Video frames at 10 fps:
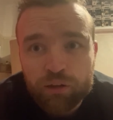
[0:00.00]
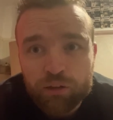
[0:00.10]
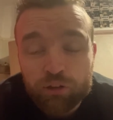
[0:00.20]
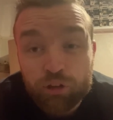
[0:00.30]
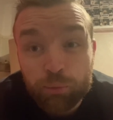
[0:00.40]

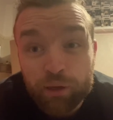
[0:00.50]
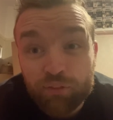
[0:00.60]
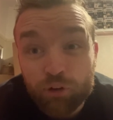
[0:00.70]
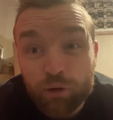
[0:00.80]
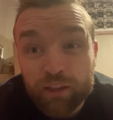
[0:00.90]
So we have
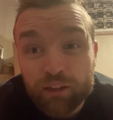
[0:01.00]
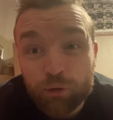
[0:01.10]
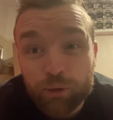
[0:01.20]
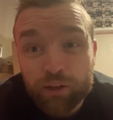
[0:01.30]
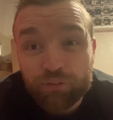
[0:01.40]
had a
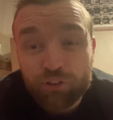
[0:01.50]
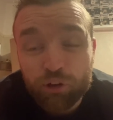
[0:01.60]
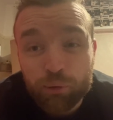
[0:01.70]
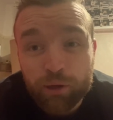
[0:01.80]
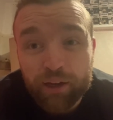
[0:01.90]
quick
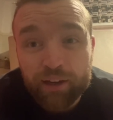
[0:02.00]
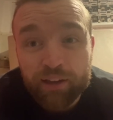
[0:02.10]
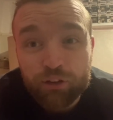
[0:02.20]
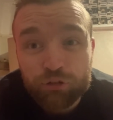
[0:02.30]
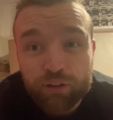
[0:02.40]
few
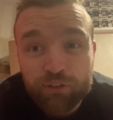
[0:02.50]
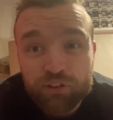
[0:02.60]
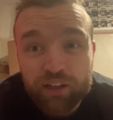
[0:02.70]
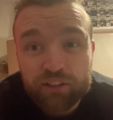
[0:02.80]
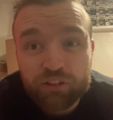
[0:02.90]
little driver
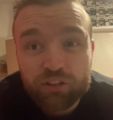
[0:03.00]
changes.